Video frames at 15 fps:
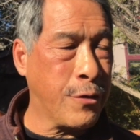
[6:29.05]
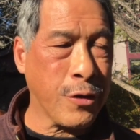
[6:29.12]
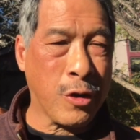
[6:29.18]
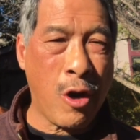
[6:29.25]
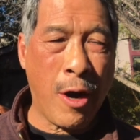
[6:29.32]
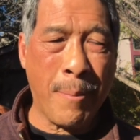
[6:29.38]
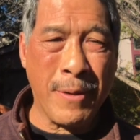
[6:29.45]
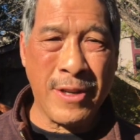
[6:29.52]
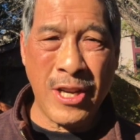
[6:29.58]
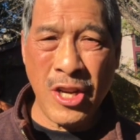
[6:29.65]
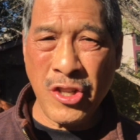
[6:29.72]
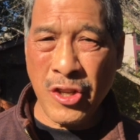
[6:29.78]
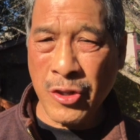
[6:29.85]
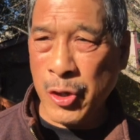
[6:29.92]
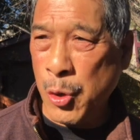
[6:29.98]
a
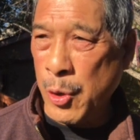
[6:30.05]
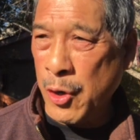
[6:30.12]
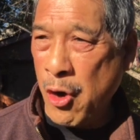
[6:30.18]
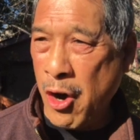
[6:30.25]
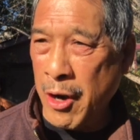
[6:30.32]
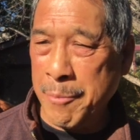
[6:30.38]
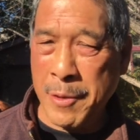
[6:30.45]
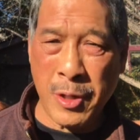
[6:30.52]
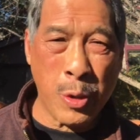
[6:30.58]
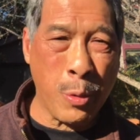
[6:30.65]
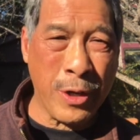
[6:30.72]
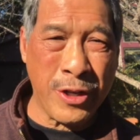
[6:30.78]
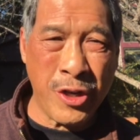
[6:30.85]
competition going on between